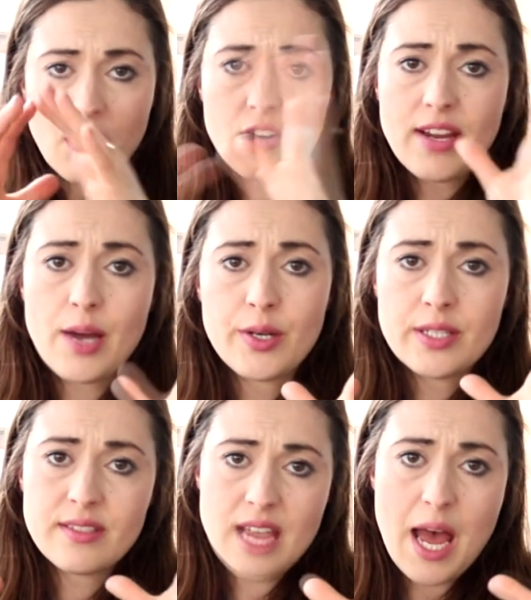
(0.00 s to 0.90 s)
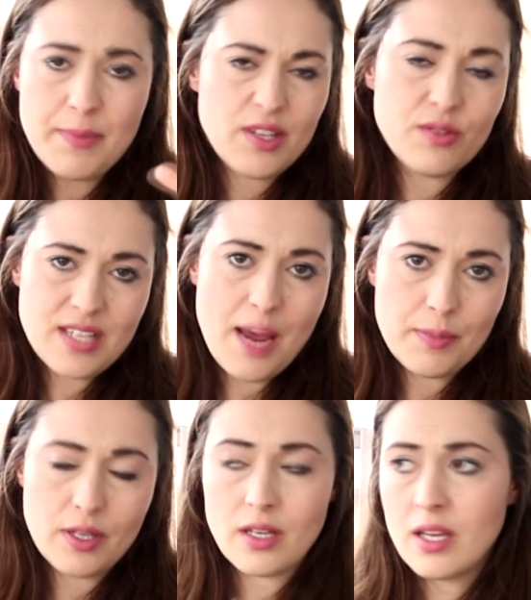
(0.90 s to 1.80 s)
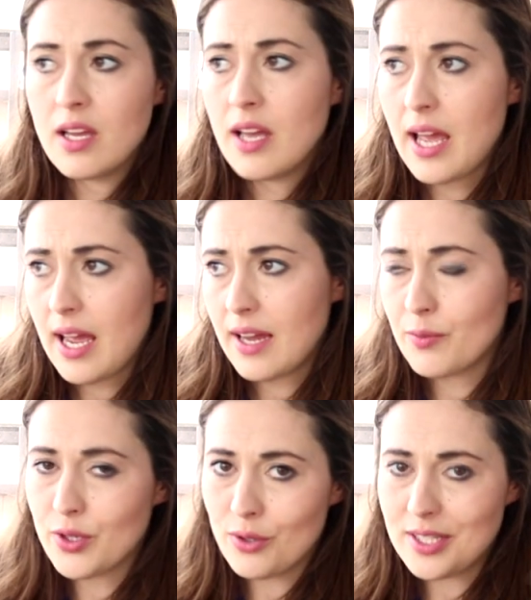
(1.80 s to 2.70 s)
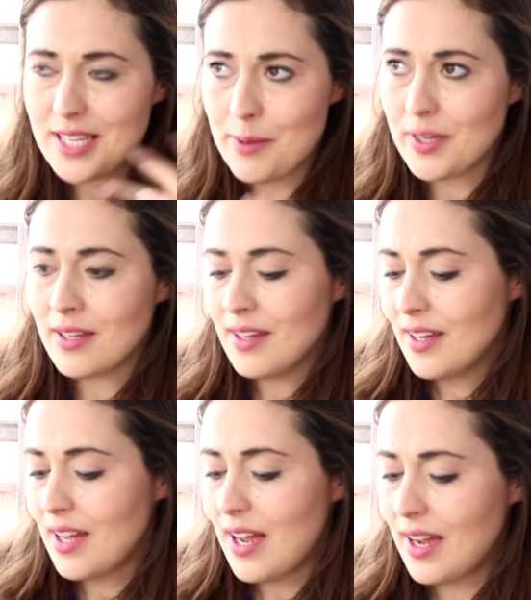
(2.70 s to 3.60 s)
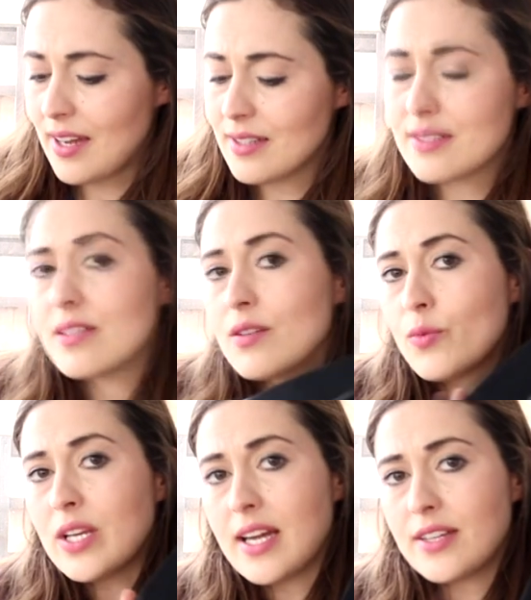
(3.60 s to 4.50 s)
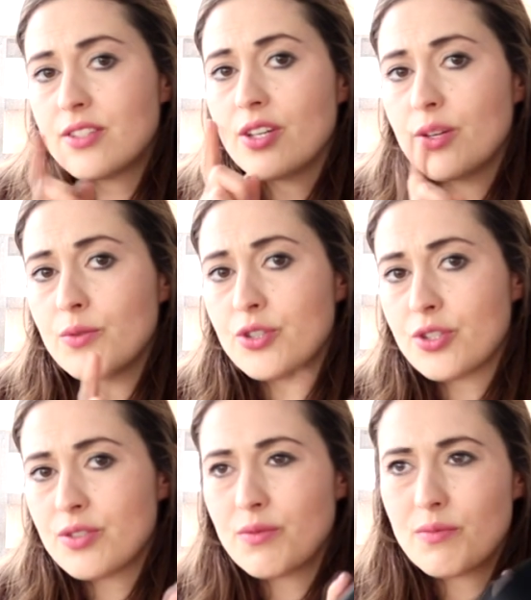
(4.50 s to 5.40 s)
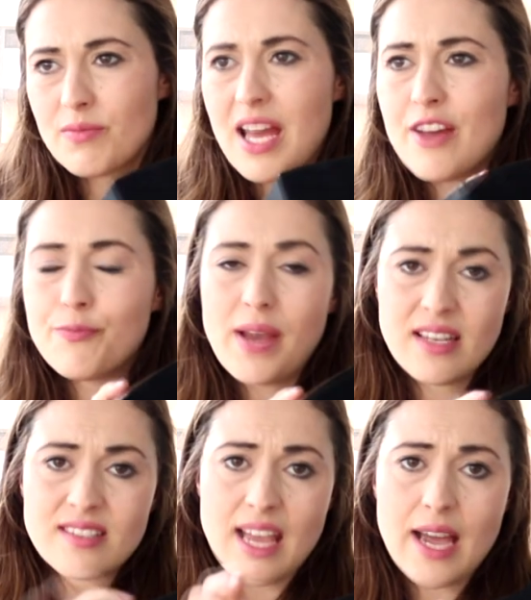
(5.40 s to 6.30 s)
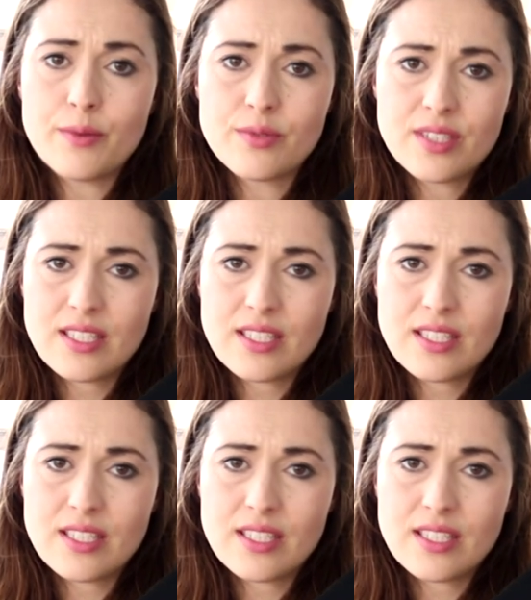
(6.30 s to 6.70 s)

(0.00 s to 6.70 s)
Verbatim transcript: on our tabby or tablet, and we call it tabby, and we like to just have better sound.